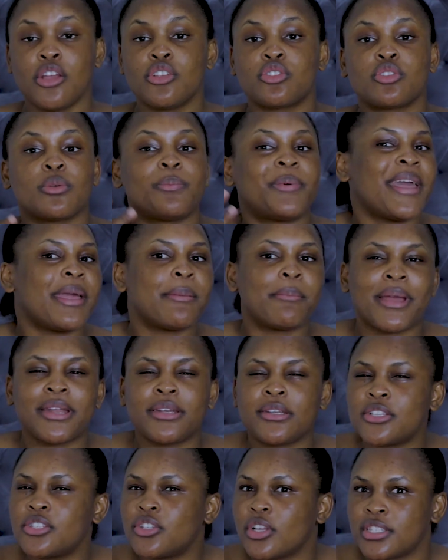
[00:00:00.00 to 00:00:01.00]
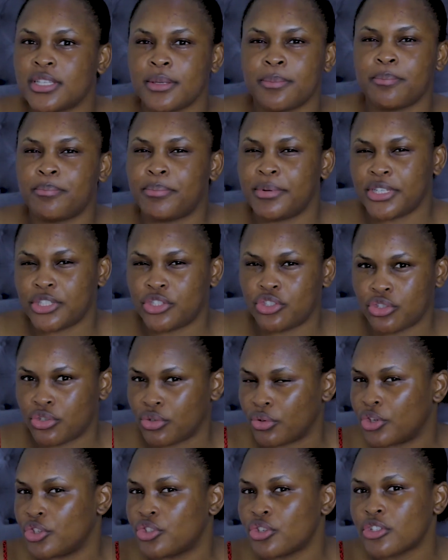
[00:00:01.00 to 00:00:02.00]
So bear in mind, this doesn't bleach
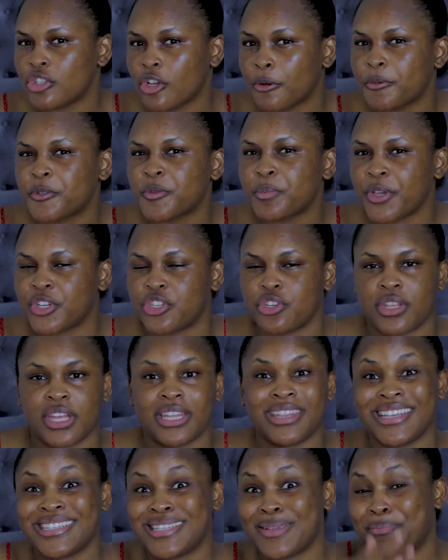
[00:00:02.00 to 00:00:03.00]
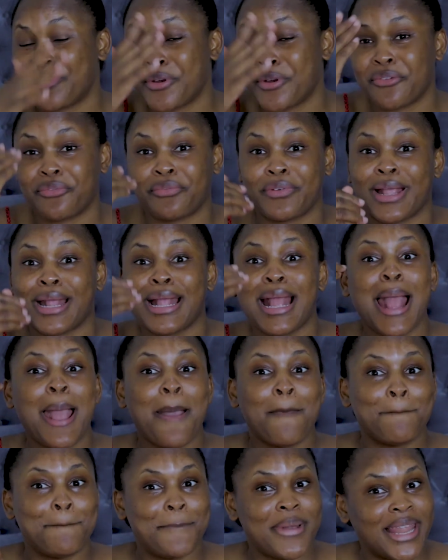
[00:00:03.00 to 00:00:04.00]
you, it just helps make sure that there's a perfect
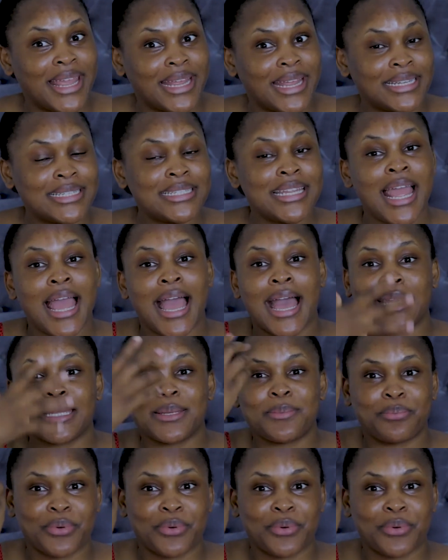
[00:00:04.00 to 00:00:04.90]
blend and it